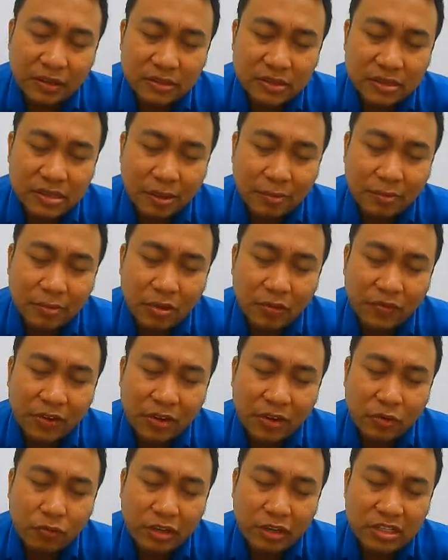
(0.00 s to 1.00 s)
Some of
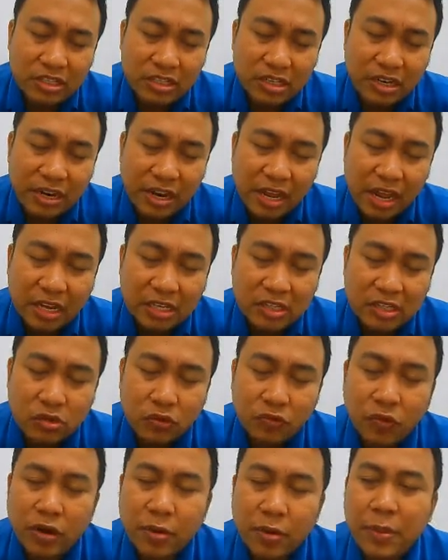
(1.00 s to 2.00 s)
the question they ask you
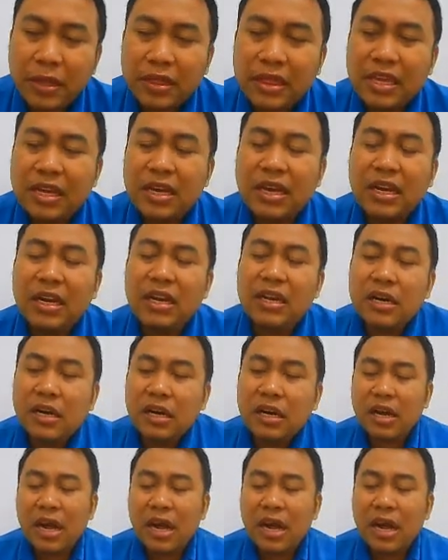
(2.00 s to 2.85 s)
for the particular